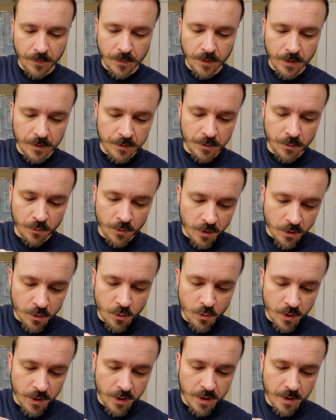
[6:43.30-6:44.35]
so real
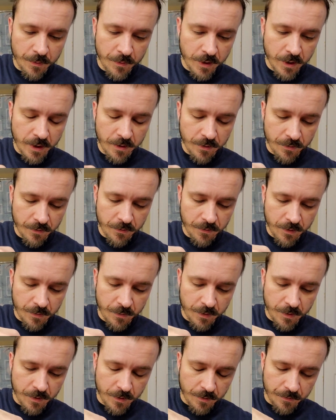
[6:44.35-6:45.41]
quick, I'm
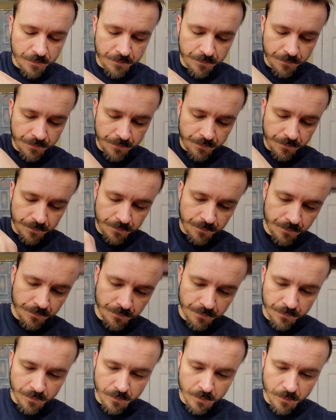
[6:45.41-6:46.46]
gonna
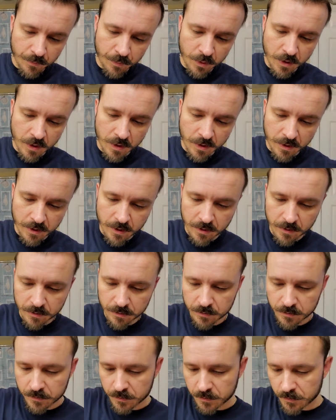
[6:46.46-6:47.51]
plug
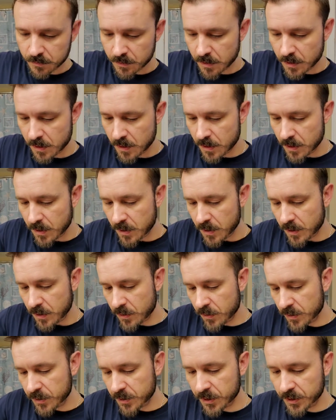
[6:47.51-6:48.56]

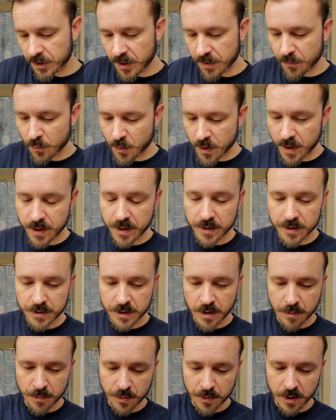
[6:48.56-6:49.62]
Chris's giveaway in his
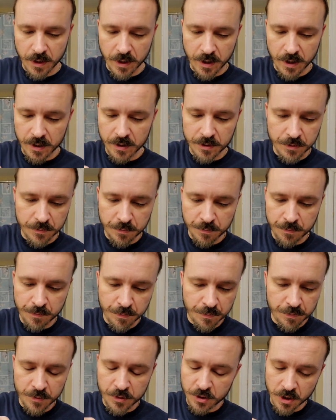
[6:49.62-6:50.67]
company. He's
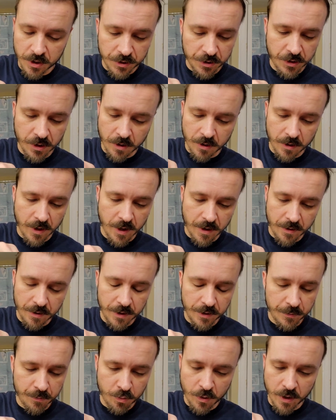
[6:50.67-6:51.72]
just starting out.
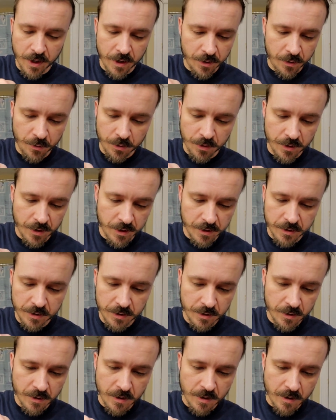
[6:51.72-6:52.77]
He's brand new to this.
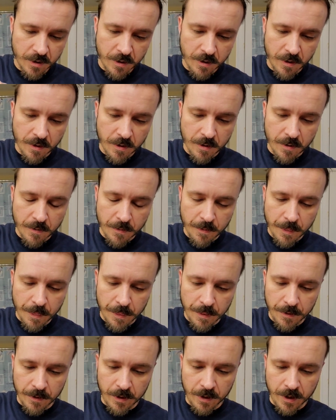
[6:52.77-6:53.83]

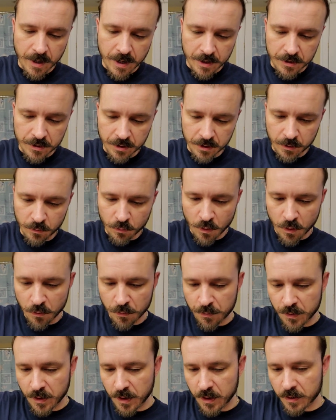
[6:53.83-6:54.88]
He actually wrote
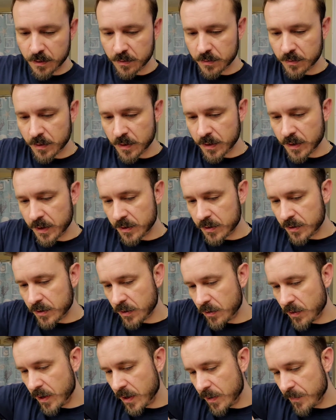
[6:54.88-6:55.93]
me on
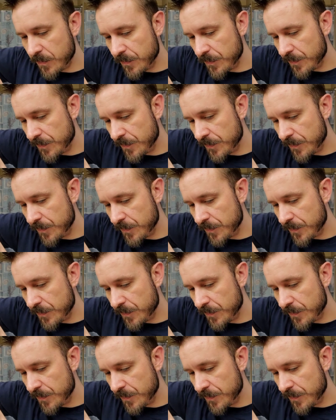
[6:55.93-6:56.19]
Instagram